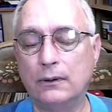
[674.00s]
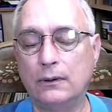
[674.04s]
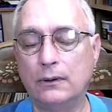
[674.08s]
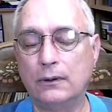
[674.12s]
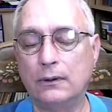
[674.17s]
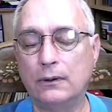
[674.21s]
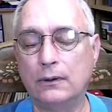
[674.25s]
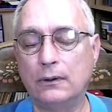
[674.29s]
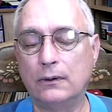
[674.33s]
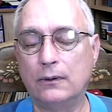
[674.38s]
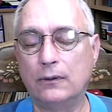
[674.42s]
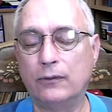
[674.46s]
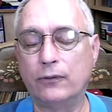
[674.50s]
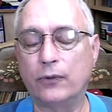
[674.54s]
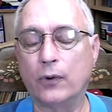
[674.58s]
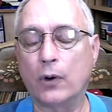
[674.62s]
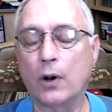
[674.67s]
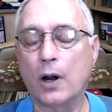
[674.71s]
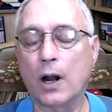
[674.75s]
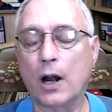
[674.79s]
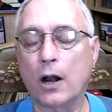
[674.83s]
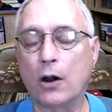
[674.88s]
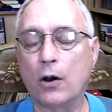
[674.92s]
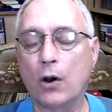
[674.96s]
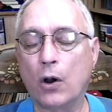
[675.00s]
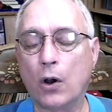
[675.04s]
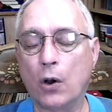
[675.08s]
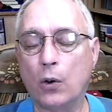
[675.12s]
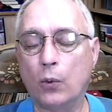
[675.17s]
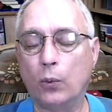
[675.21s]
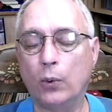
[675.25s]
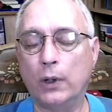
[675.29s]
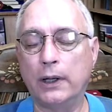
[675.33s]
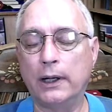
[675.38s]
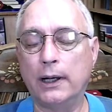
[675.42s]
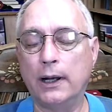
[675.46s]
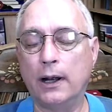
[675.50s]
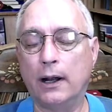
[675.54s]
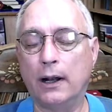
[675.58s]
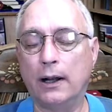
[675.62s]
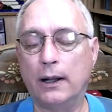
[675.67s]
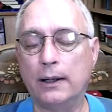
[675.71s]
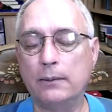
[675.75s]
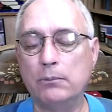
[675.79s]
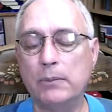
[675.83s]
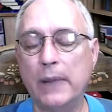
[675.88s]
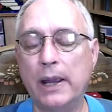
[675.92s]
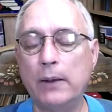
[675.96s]
for our holy God. May
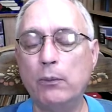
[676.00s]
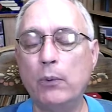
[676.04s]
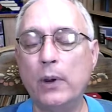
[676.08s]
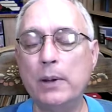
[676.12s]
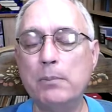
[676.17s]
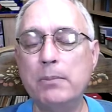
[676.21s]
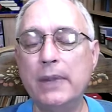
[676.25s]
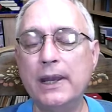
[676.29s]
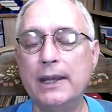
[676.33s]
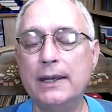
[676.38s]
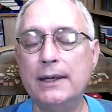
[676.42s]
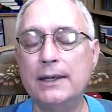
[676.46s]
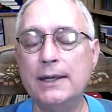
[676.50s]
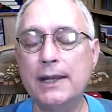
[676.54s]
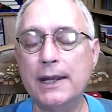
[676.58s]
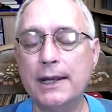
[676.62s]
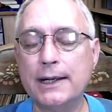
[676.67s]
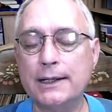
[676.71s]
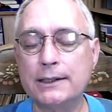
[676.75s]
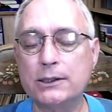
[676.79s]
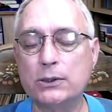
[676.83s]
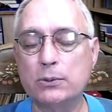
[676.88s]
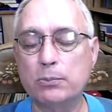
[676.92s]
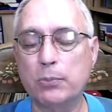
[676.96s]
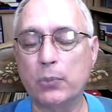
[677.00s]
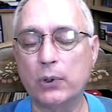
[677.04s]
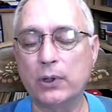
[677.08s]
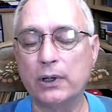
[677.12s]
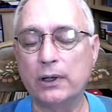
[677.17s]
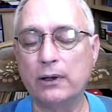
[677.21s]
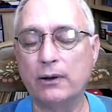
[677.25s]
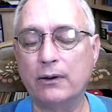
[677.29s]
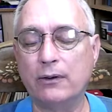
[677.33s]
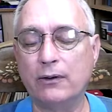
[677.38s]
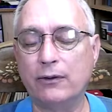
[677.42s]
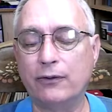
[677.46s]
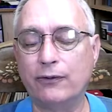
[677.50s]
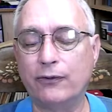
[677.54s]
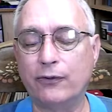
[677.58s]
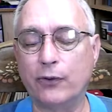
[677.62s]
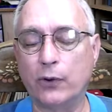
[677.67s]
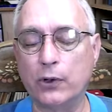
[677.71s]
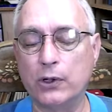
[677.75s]
we be desperate for you,